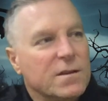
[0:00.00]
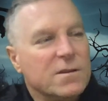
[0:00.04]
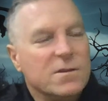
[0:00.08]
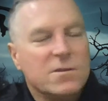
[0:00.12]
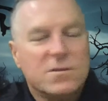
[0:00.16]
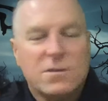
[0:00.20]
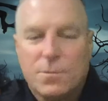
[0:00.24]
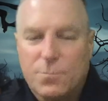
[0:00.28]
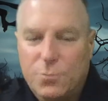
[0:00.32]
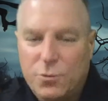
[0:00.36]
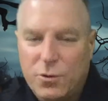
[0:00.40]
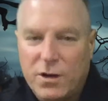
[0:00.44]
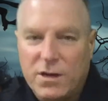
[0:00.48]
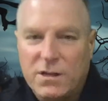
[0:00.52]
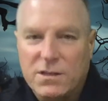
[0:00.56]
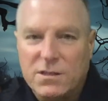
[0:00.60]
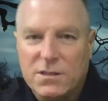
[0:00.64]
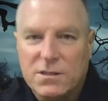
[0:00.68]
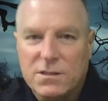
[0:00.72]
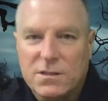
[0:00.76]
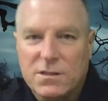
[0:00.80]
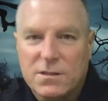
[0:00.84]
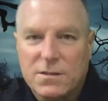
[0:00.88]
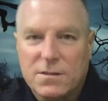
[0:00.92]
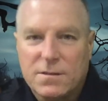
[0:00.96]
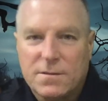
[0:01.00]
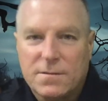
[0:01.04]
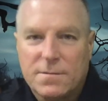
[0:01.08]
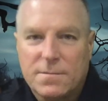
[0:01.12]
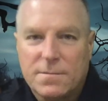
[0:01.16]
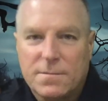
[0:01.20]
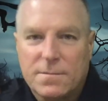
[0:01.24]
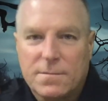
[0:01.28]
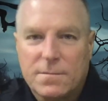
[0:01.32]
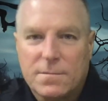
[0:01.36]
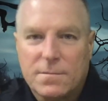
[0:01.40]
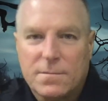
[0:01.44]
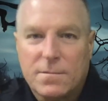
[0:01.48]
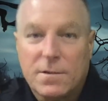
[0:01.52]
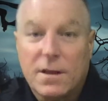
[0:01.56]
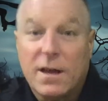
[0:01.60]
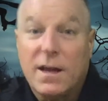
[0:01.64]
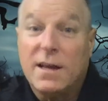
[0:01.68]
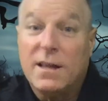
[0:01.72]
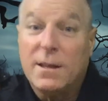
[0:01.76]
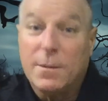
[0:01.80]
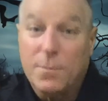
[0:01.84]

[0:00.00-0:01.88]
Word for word: and you get to be on the morning,